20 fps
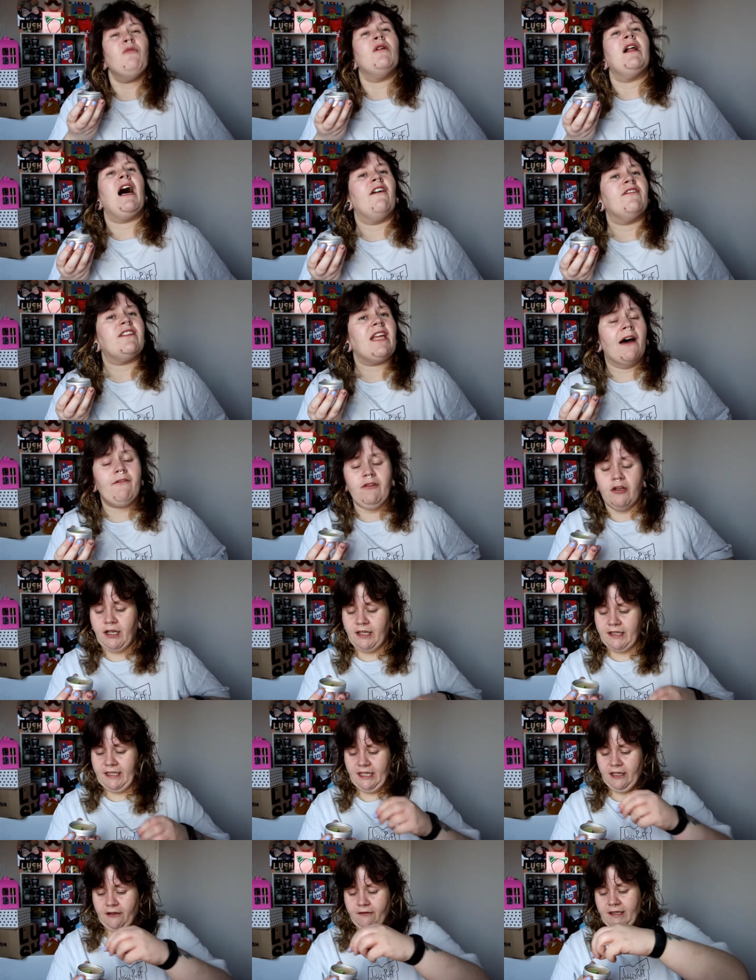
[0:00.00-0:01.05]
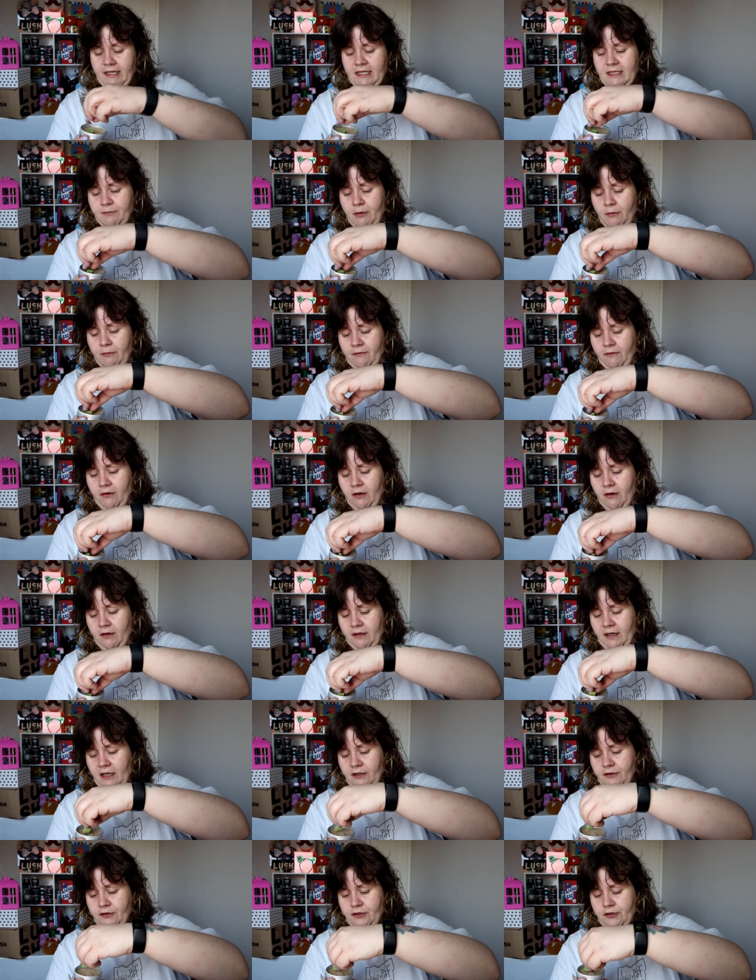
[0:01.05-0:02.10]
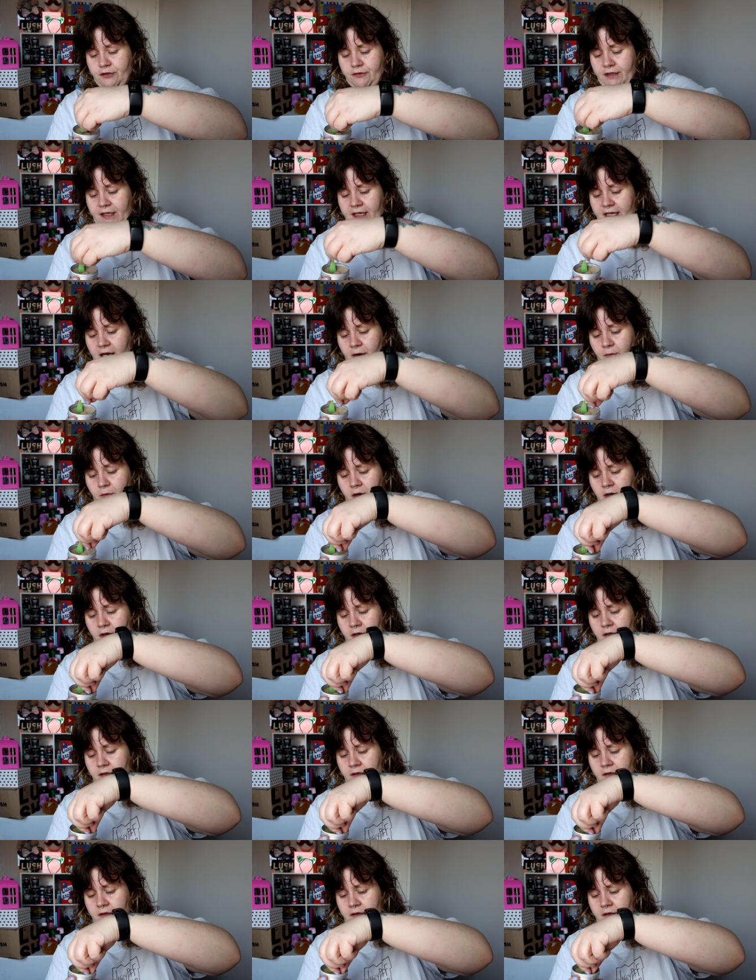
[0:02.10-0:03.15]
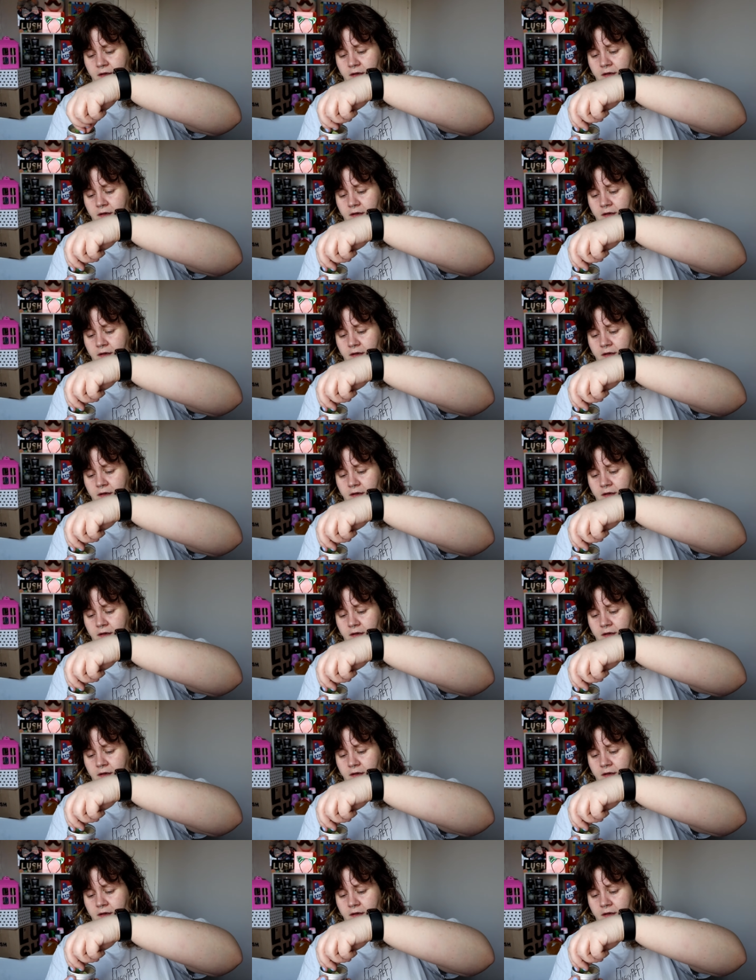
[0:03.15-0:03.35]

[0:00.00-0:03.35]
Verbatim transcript: We'll have to have a look at the ingredients, but we've got, I'll just show you here, one,